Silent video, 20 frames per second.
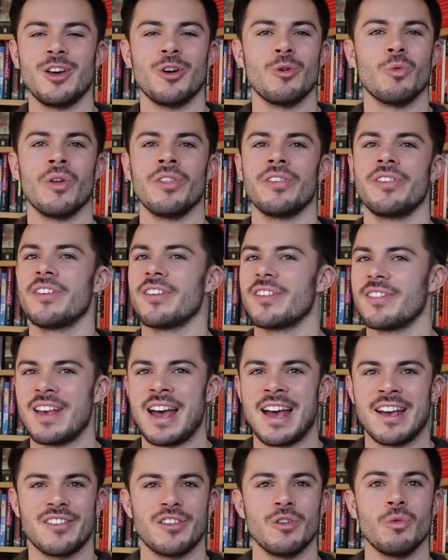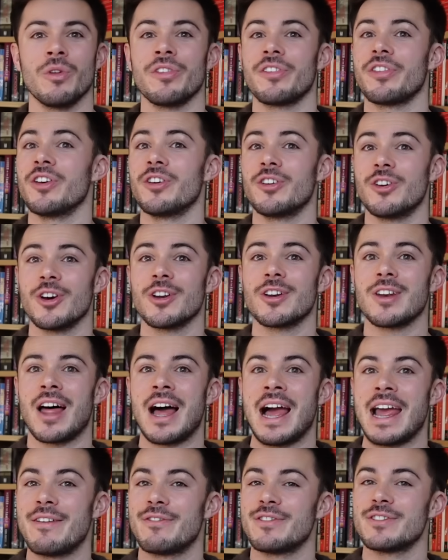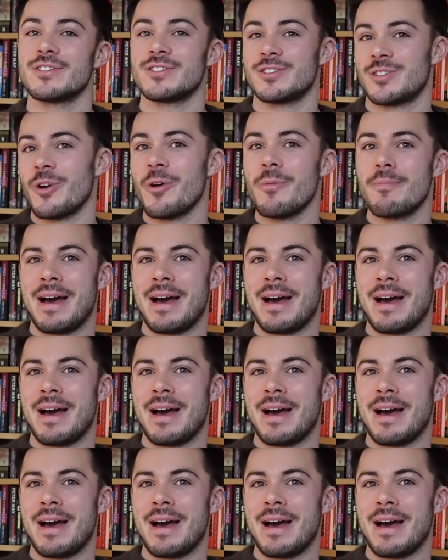who wants success, who wants the good life so